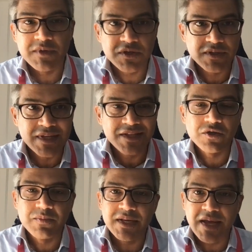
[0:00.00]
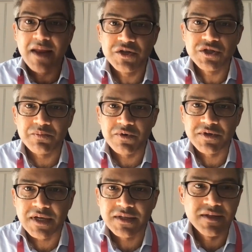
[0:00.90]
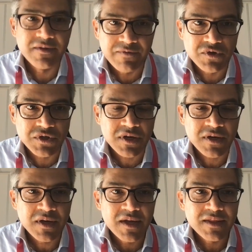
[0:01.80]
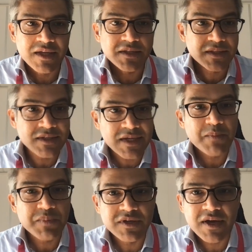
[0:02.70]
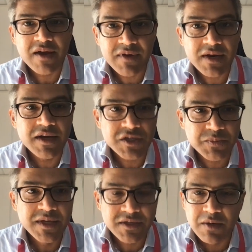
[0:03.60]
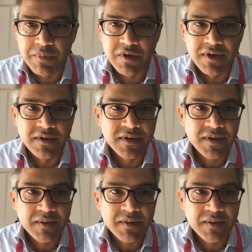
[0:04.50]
This needs to be an energy project in the future that does happen to have a large space component,